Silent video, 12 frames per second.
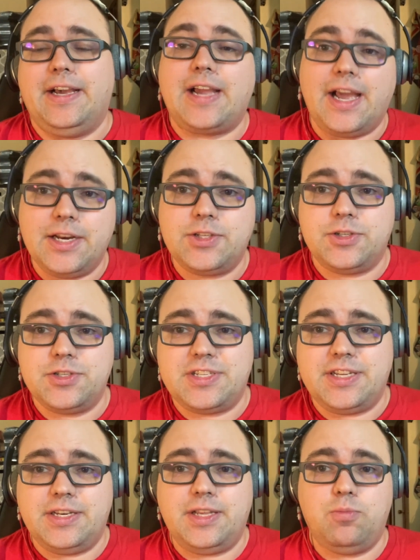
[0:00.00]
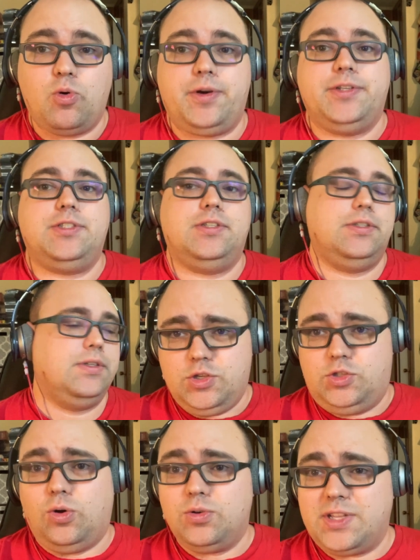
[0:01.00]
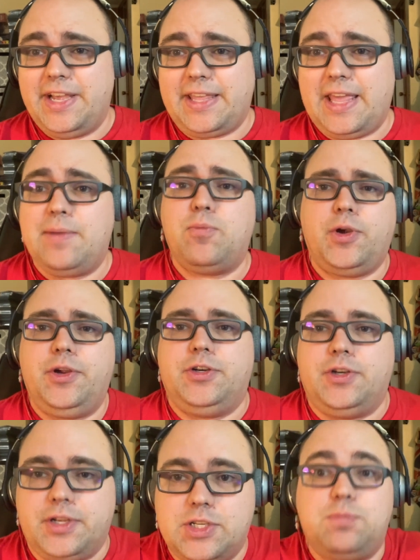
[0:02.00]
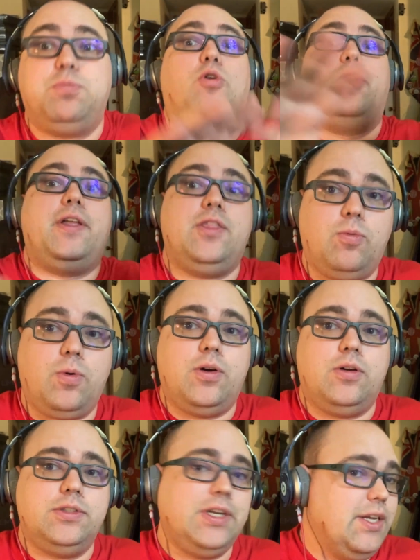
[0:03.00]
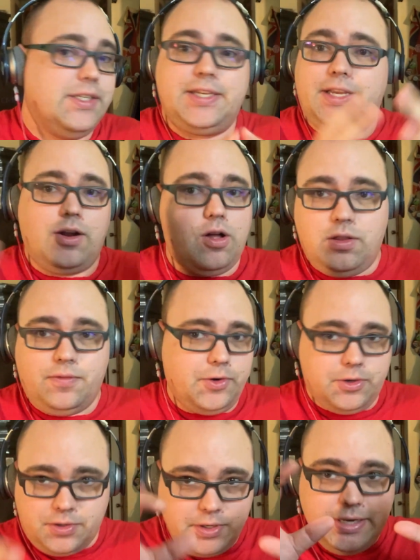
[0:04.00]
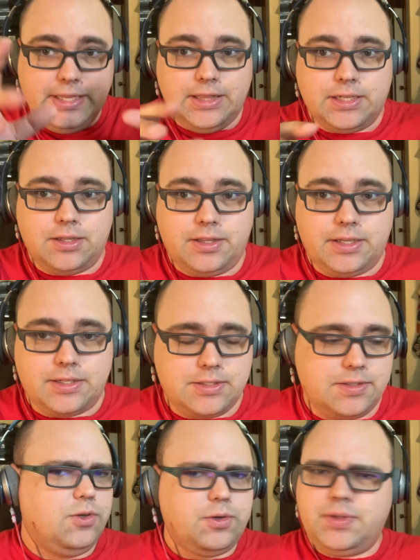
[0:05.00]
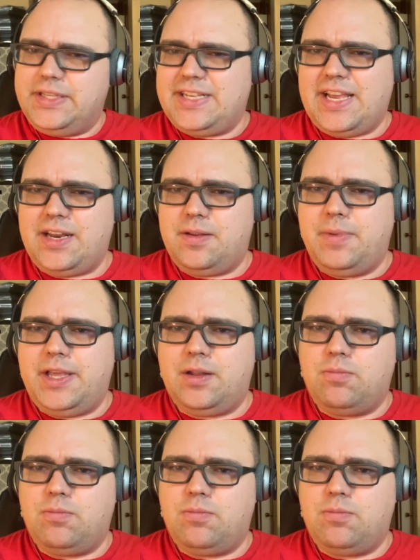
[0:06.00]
It kind of turns D&D more into a Souls-like game where you're exploring the world to get all of your neat little things. You can really take it and make